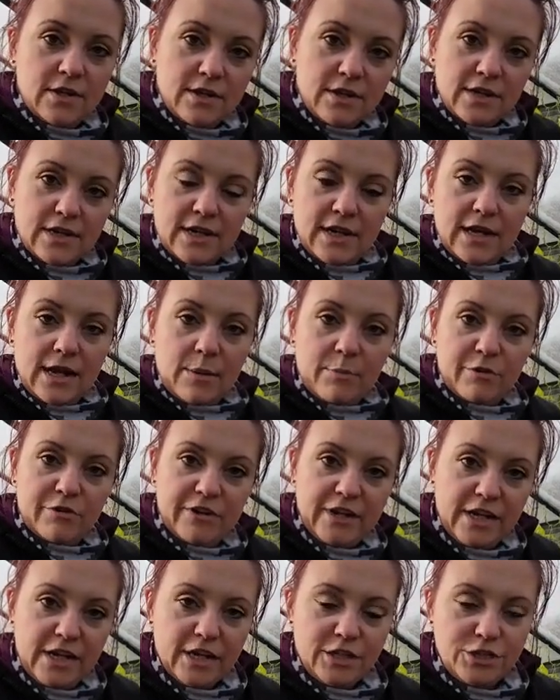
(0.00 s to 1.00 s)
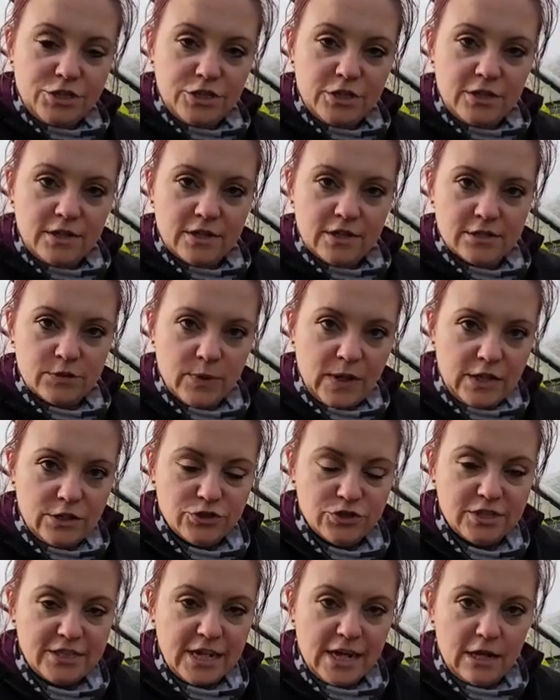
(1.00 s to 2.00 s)
a collaboration as well,
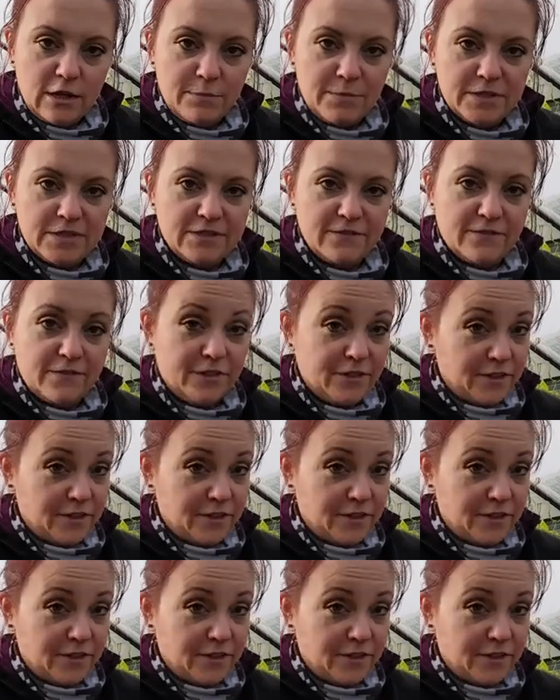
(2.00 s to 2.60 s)
just to help us